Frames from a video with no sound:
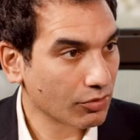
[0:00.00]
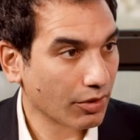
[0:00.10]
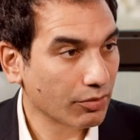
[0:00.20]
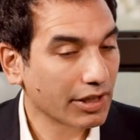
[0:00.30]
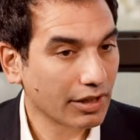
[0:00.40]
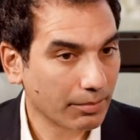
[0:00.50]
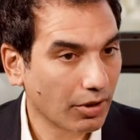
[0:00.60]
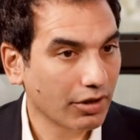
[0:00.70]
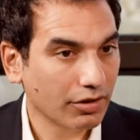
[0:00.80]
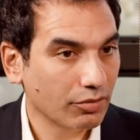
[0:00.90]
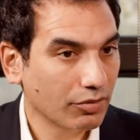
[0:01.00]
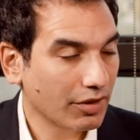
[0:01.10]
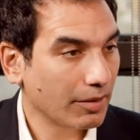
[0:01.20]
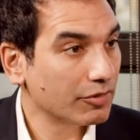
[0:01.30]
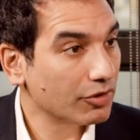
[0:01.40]
where we can partner with
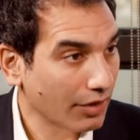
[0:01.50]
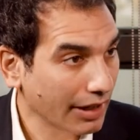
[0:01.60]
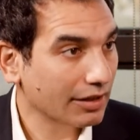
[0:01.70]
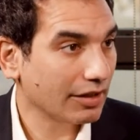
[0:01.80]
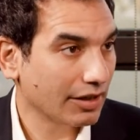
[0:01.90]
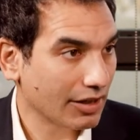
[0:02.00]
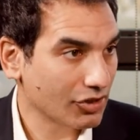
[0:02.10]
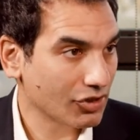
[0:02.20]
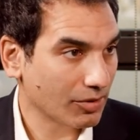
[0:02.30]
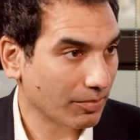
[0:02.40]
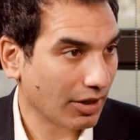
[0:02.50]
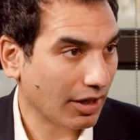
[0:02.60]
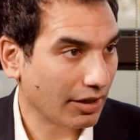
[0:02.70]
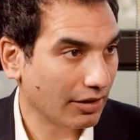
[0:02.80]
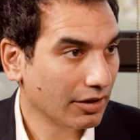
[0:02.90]
them directly as a
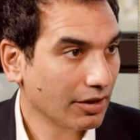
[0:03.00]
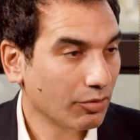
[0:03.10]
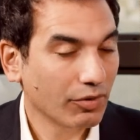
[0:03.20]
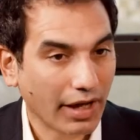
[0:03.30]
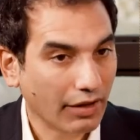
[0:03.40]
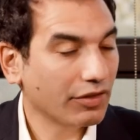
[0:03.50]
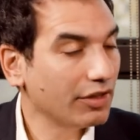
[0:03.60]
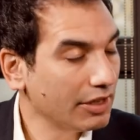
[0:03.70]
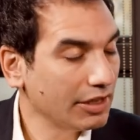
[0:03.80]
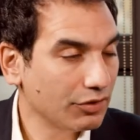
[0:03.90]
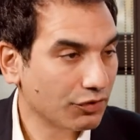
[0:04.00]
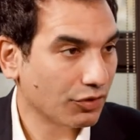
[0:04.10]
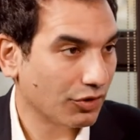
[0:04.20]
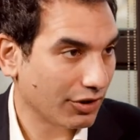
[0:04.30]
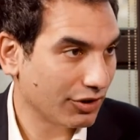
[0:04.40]
supplier without the need
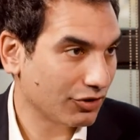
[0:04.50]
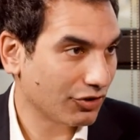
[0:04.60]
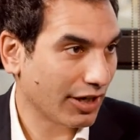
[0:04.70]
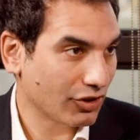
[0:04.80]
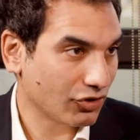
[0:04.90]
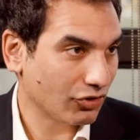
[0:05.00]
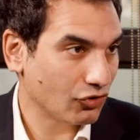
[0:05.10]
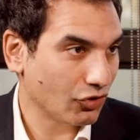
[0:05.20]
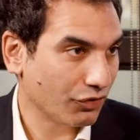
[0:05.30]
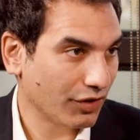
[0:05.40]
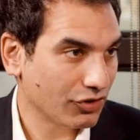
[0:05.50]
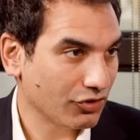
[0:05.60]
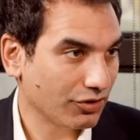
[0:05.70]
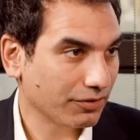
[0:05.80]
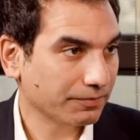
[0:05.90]
for an international joint venture.
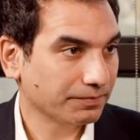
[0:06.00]
That's,